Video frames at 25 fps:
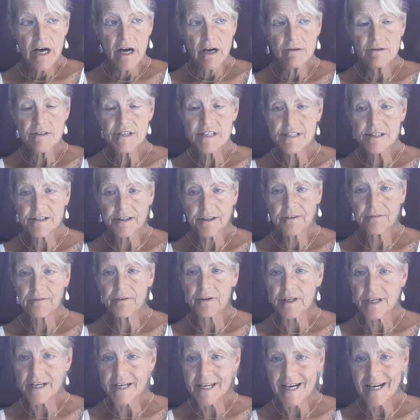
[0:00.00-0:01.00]
I was sick
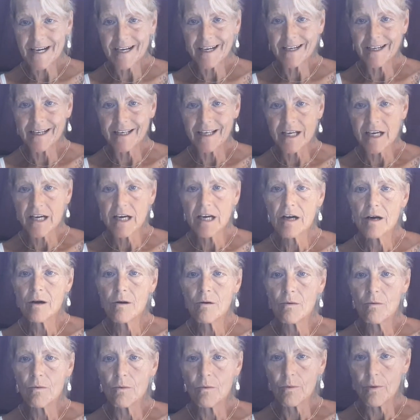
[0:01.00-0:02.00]
for 9
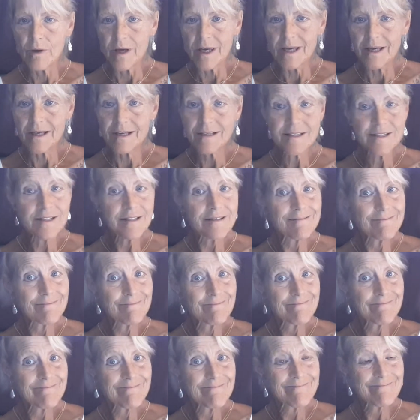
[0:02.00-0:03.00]
weeks.
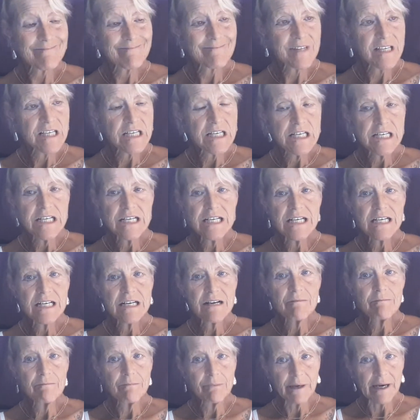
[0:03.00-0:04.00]

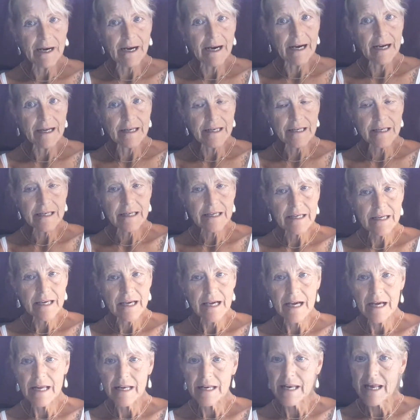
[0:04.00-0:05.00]
Bad.
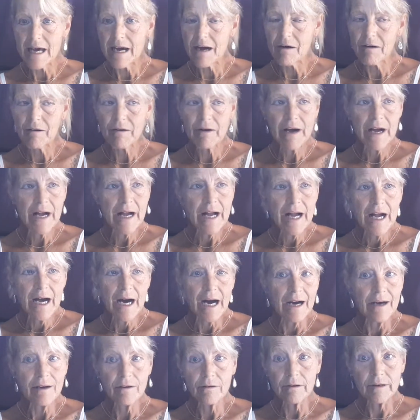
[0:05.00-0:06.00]
Now,
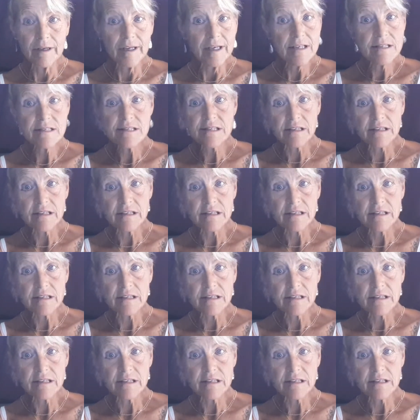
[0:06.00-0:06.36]
I don't get